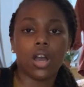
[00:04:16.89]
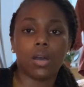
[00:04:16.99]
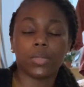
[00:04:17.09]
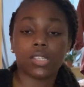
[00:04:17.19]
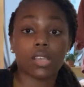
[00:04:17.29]

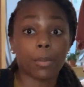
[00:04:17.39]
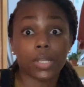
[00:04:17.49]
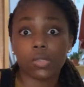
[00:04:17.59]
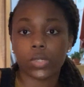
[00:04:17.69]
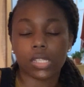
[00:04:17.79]
these
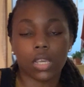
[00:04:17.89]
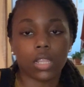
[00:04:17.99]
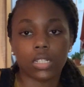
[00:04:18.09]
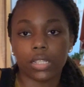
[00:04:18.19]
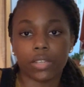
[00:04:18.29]
companies were saying
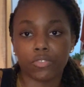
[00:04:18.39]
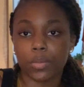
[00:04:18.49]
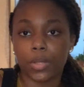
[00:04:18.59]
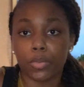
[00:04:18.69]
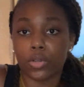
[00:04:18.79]
that delivery
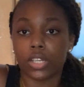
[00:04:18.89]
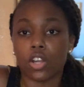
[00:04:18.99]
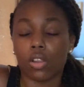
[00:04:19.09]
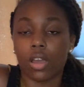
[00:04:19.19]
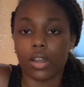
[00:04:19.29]
people could
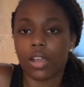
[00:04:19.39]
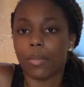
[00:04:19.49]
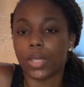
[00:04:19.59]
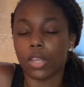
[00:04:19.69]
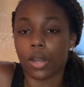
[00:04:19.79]
no longer
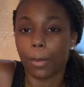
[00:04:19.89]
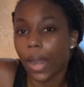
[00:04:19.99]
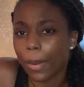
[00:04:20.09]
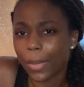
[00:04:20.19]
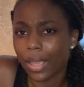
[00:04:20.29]
come in your
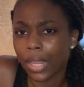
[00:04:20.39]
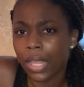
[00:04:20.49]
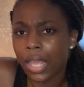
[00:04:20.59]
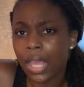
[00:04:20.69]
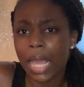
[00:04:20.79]
apartment.
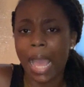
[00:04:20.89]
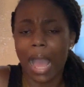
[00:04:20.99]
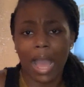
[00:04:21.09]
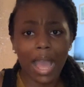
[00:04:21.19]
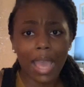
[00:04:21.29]

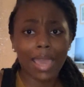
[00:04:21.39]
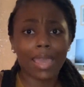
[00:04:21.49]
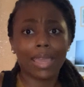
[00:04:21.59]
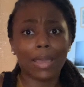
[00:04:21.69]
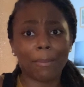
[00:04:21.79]

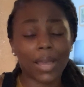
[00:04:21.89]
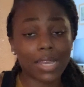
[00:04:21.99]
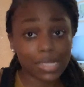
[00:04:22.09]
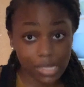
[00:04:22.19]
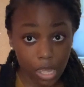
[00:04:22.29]
I
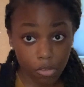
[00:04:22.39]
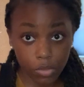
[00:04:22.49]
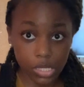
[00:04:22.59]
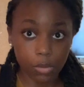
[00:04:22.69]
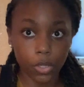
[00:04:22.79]
myself
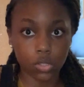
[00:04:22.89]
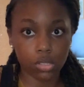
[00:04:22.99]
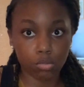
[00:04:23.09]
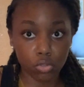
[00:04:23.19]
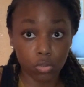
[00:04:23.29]
was supposed to
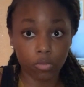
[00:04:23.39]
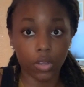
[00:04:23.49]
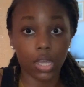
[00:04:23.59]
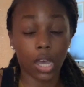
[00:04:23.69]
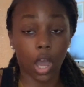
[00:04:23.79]
move
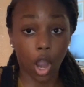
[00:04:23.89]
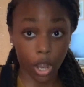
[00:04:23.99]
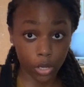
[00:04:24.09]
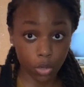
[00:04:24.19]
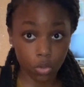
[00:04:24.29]
an
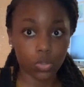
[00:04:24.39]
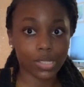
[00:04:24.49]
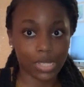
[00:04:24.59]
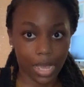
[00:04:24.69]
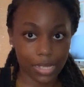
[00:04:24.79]
article
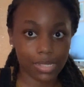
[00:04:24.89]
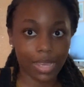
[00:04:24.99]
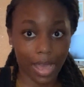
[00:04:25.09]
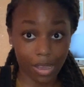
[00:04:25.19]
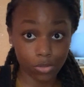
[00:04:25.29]
size
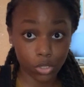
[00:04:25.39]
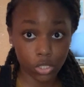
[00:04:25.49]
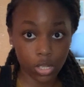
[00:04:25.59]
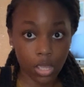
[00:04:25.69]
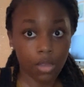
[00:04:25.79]
couch
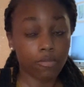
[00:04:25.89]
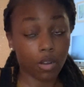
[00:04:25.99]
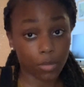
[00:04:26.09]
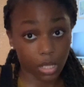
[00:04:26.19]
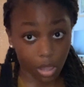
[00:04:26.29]

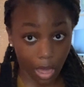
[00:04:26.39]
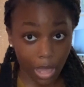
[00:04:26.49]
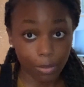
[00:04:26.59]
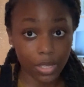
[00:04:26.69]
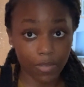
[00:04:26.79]
from the
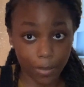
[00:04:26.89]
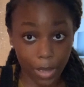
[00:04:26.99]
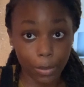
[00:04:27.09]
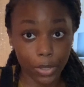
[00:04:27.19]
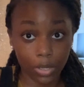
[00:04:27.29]
lobby of my
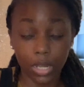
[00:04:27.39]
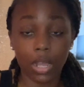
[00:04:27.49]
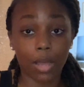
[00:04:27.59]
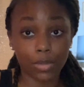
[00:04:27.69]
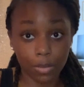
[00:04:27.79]
building
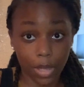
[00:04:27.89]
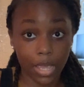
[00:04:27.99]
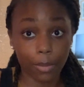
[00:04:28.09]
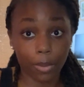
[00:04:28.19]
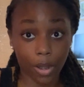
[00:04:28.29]
up to my
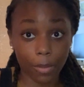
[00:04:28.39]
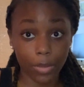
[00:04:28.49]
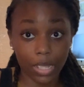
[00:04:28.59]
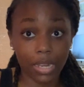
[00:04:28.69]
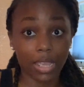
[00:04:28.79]

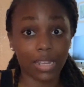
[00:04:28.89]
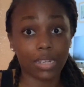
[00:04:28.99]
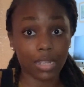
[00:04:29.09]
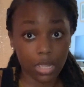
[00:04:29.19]
apartment and